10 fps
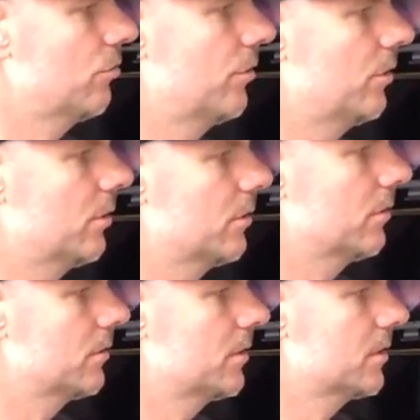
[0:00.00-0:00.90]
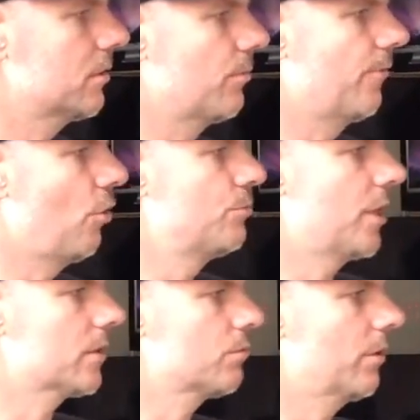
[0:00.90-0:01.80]
called The System of
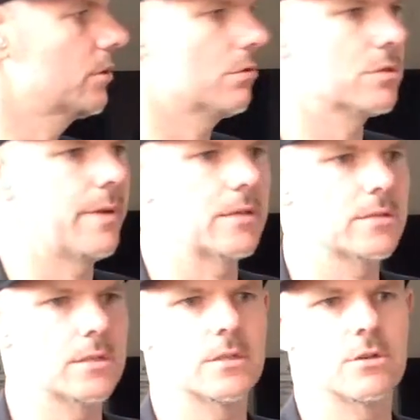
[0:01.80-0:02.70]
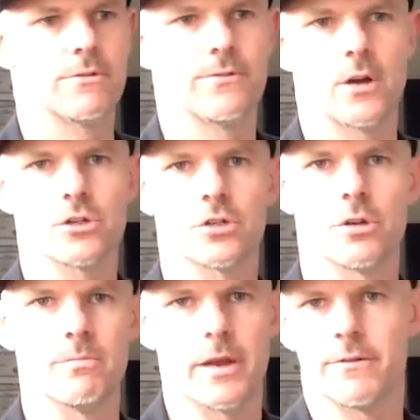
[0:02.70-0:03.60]
Objects, where he talks about schizofunction
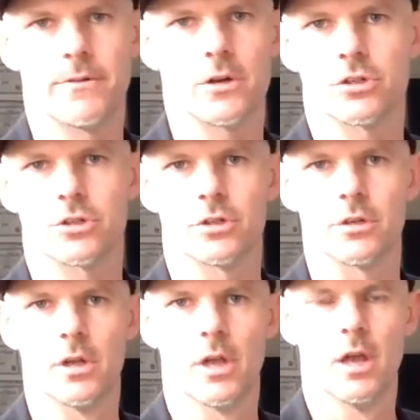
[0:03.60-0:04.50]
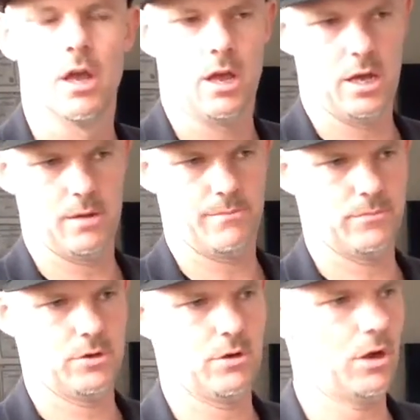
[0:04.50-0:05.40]
and metafunction.
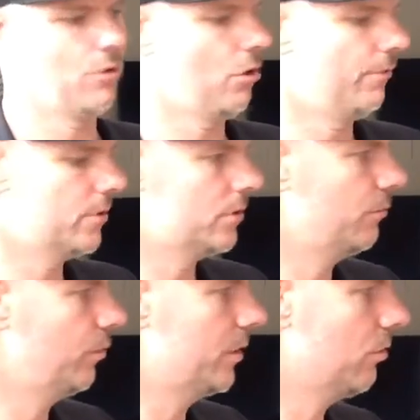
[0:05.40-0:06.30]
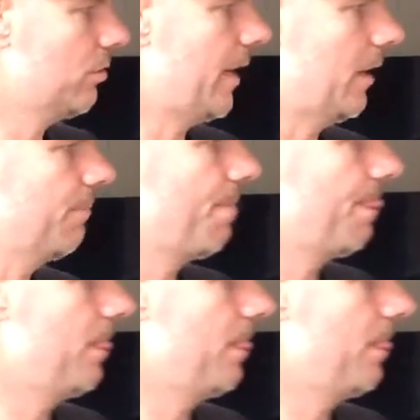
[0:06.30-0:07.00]
Obviously we talk about